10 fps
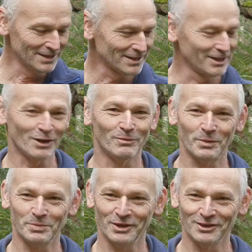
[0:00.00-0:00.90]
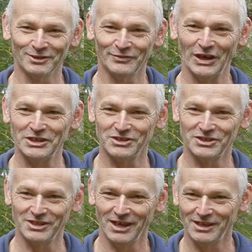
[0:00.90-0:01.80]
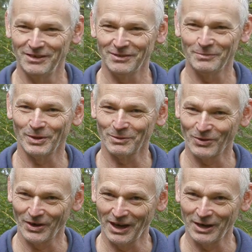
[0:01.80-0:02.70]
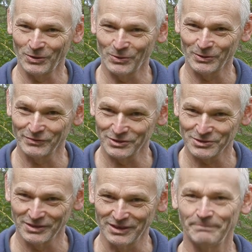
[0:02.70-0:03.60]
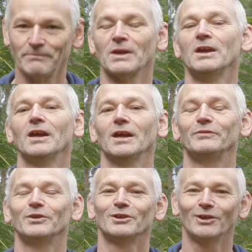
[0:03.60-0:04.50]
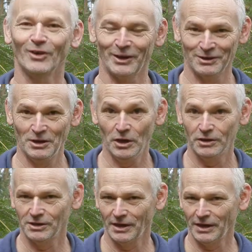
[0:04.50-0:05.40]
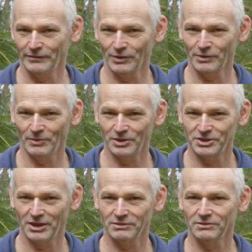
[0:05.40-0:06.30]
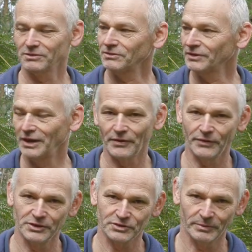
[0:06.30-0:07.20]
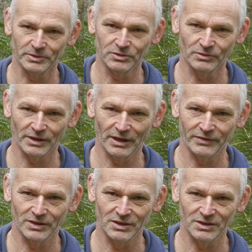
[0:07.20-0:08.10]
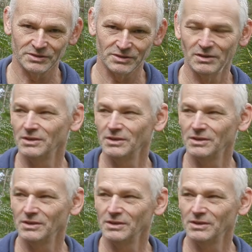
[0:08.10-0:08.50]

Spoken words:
click on my pretty little face just down here in the bottom right hand corner of the screen. If you'd like to go and have a look at my channel, look at all the other things I've been doing over the years,